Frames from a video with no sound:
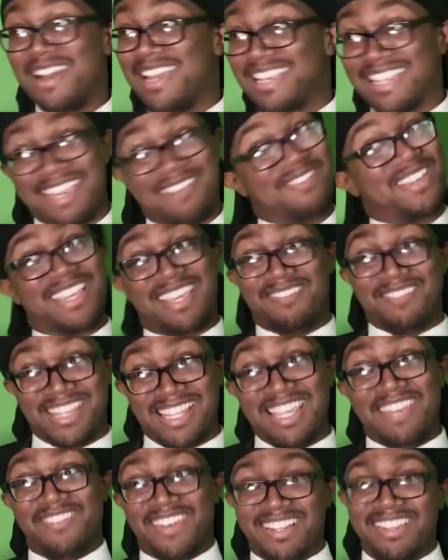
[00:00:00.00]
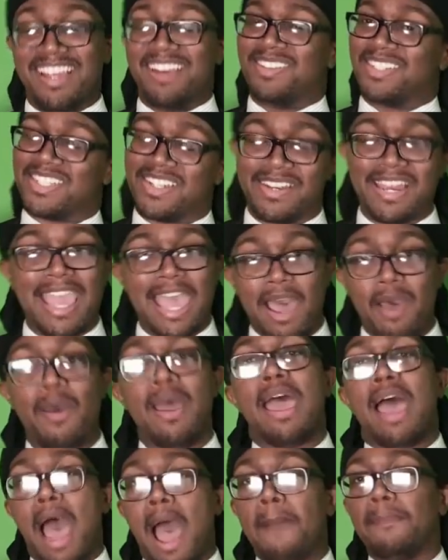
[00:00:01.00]
Can we, can we leave it alone? So now
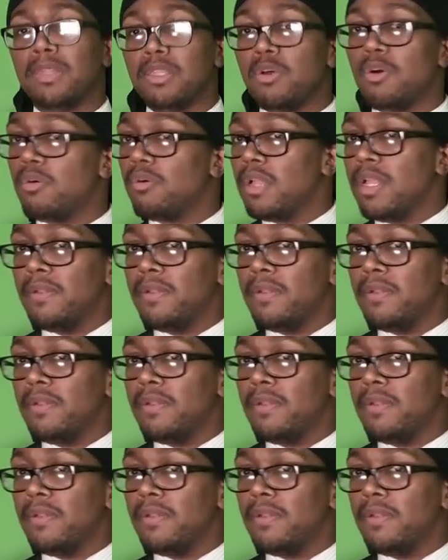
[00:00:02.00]
I'm a little